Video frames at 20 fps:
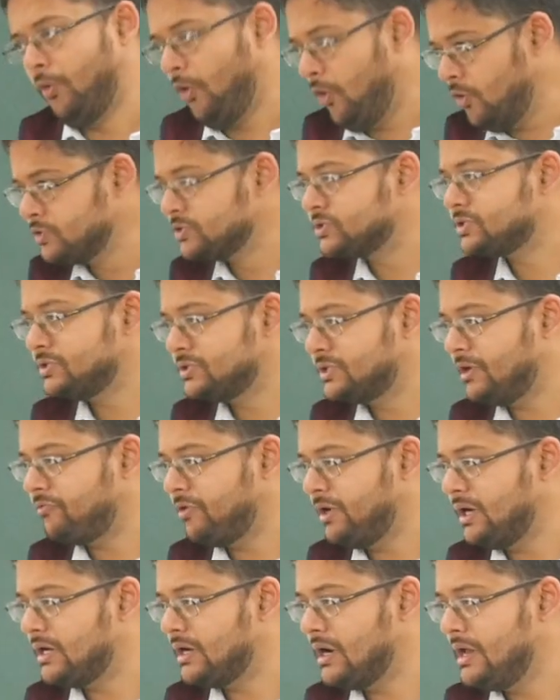bones,
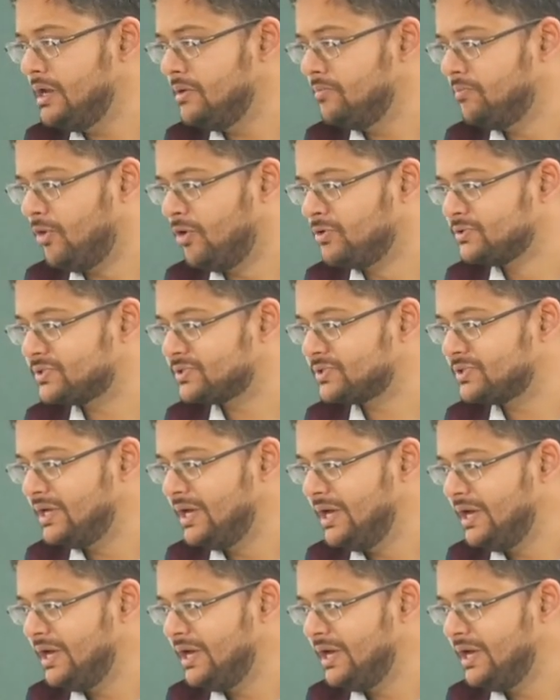definitely in bones,